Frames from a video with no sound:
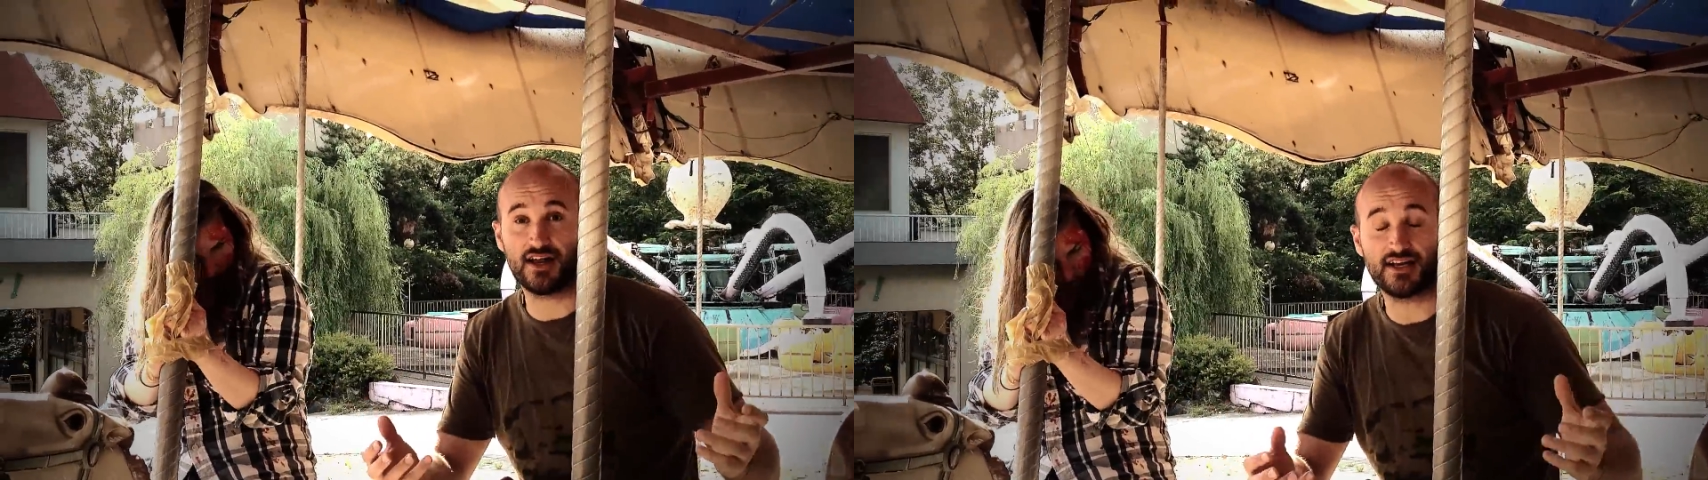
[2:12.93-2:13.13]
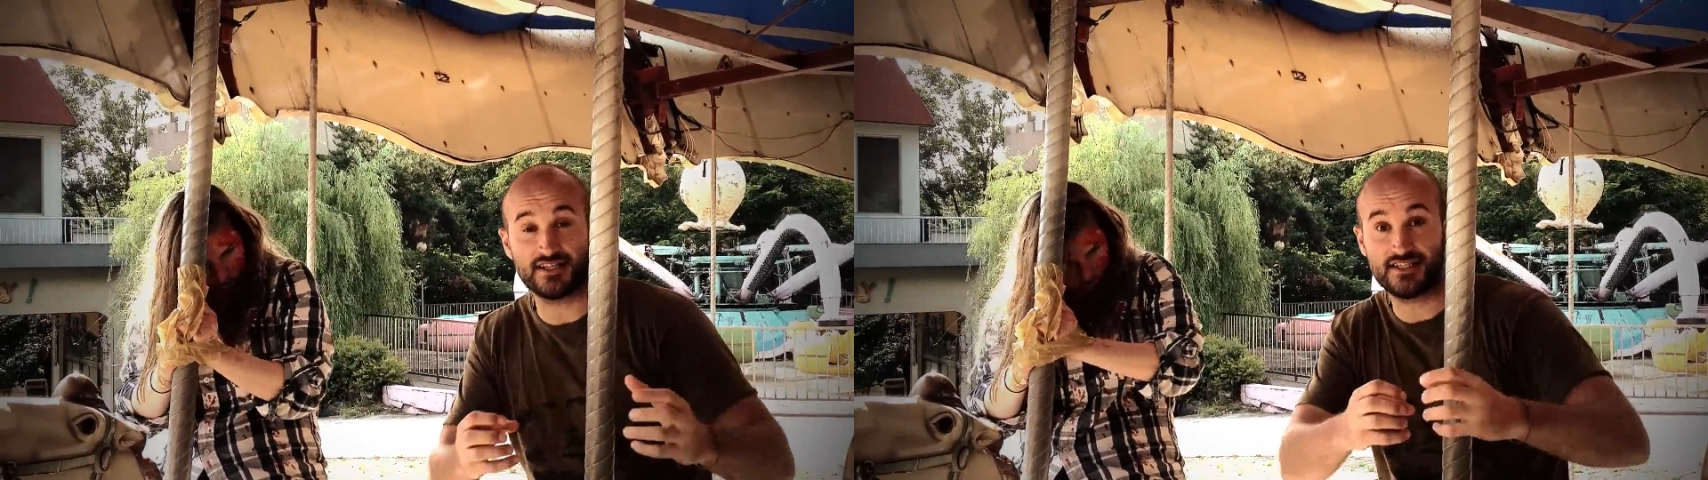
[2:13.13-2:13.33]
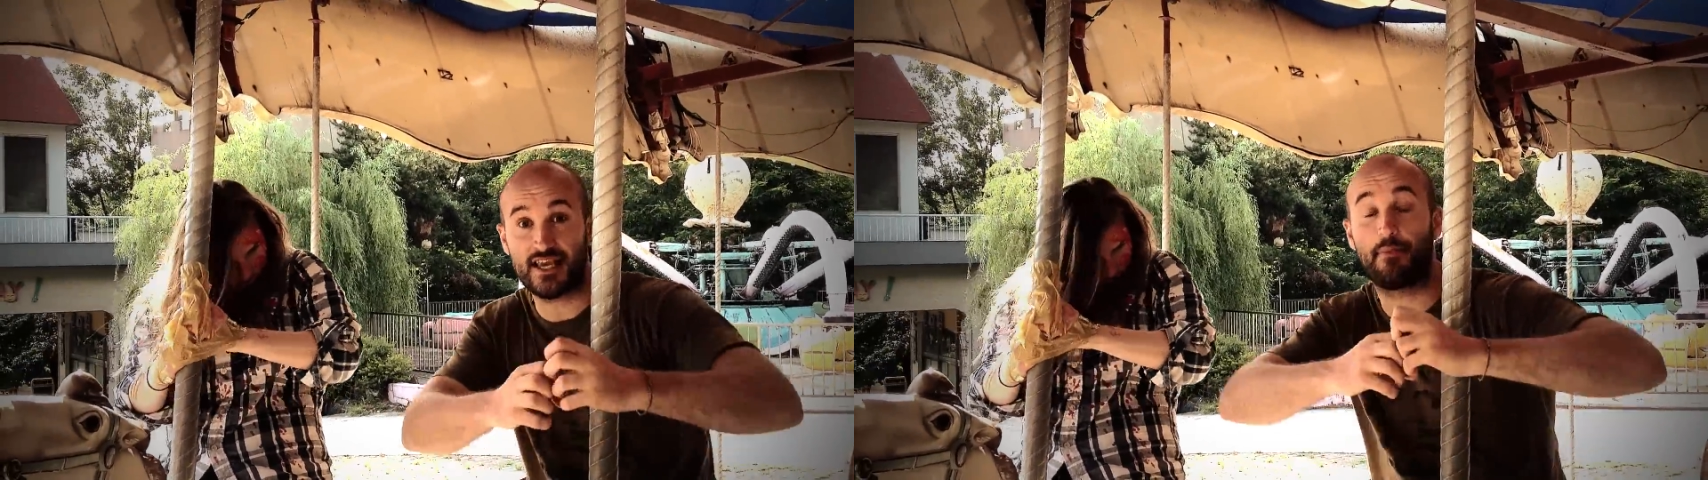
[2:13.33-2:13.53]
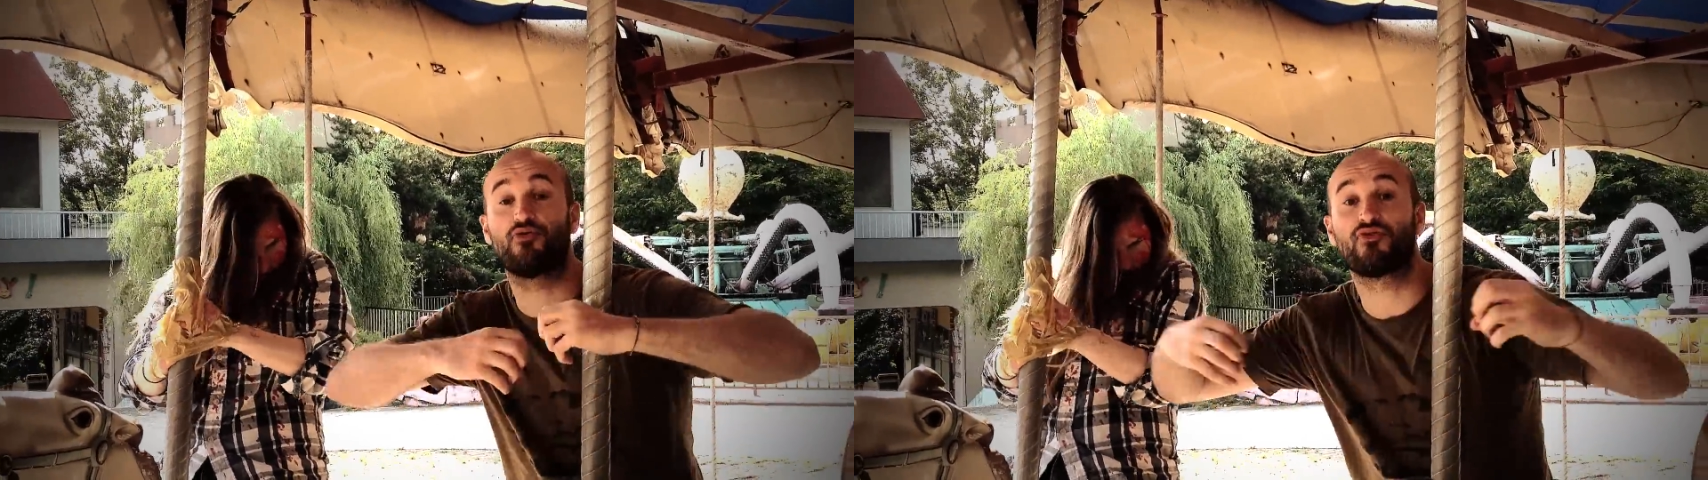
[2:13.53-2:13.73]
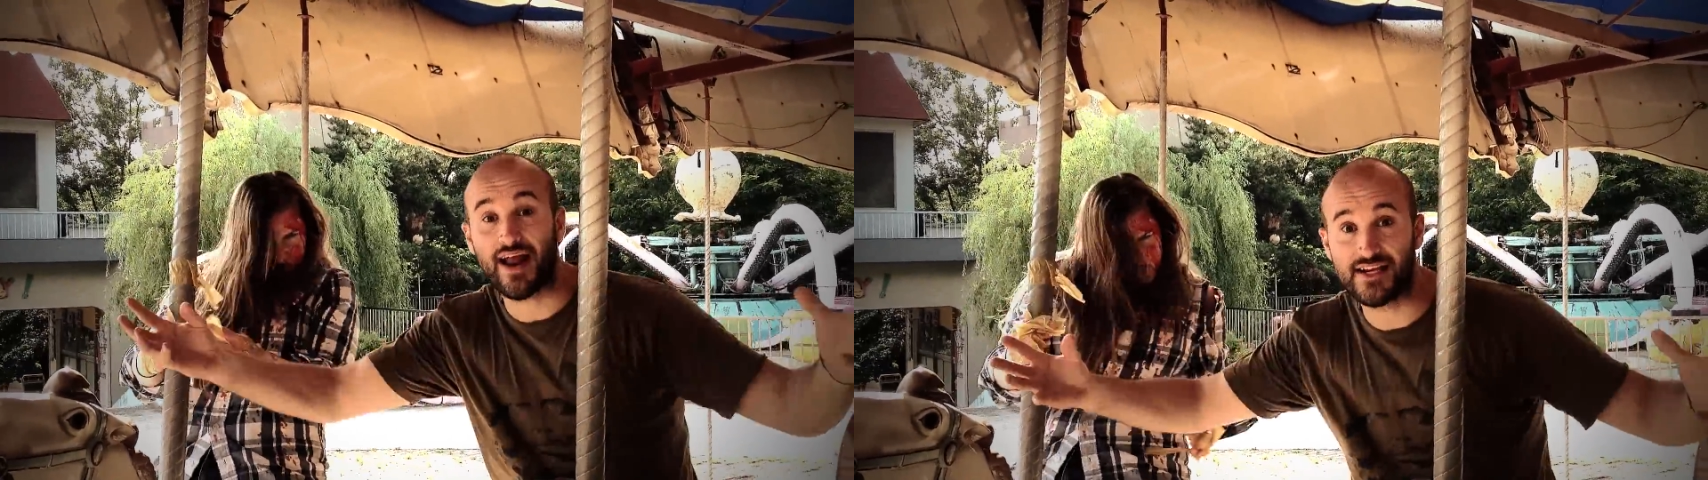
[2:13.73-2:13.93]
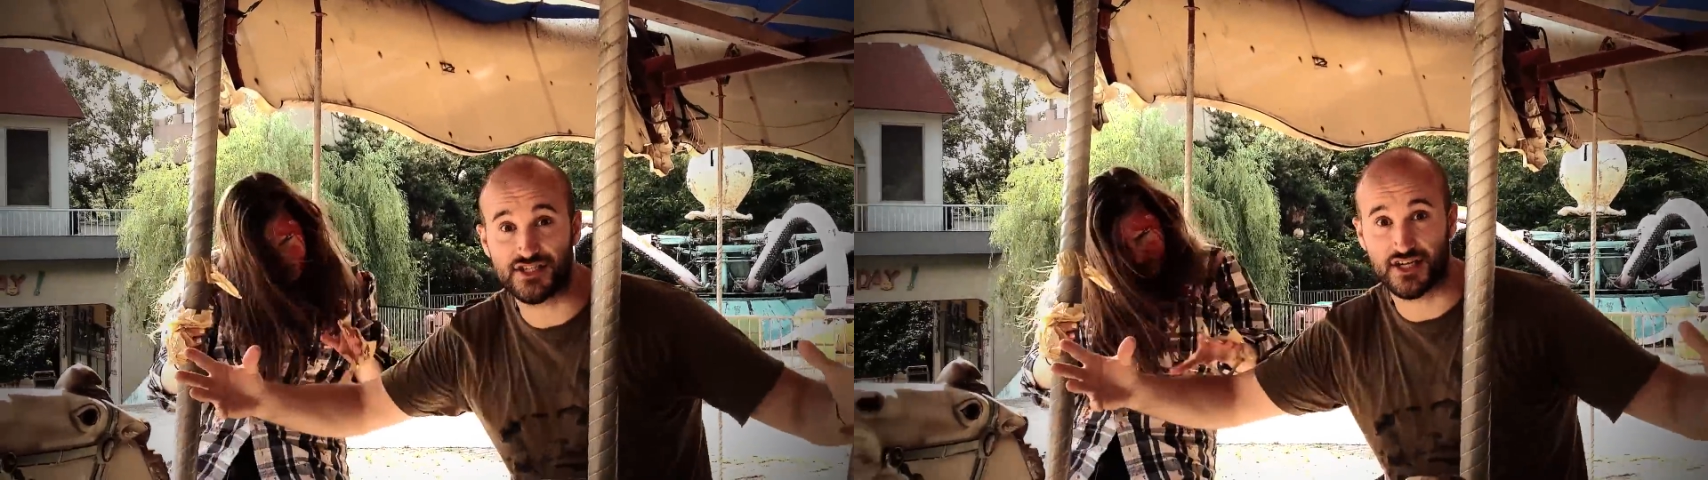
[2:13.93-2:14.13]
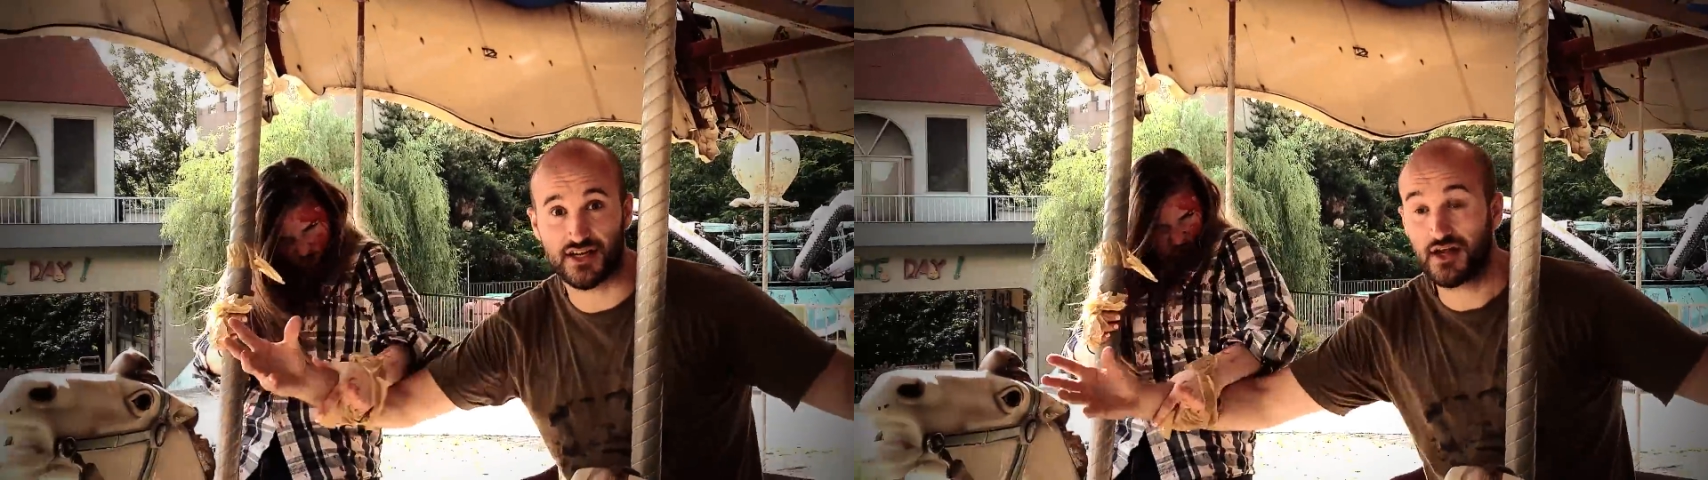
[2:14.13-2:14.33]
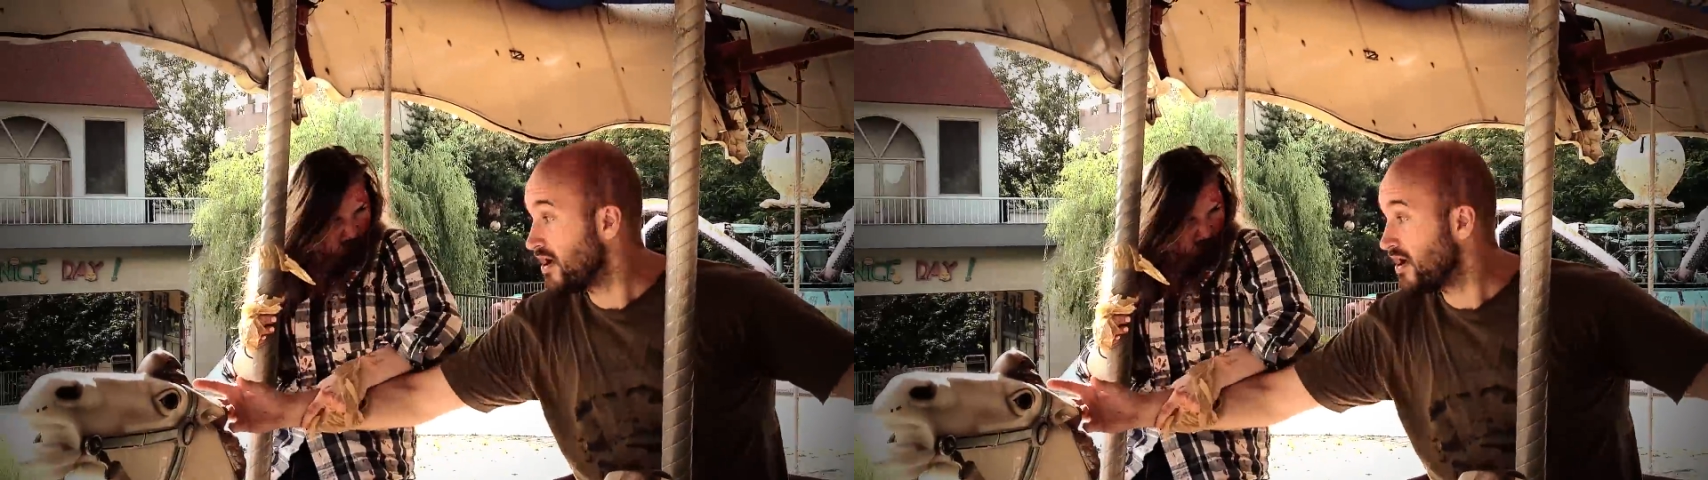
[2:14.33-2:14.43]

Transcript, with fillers: like a separation.